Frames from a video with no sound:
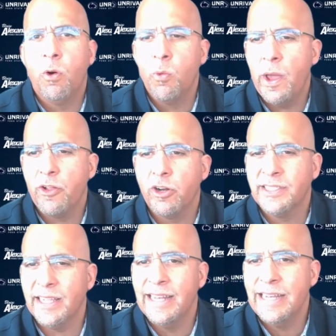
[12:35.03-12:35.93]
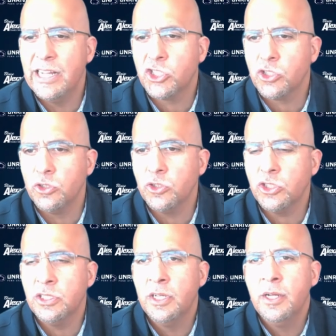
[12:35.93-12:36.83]
or whether it's
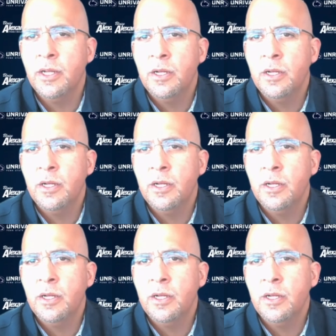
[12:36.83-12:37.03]
initials.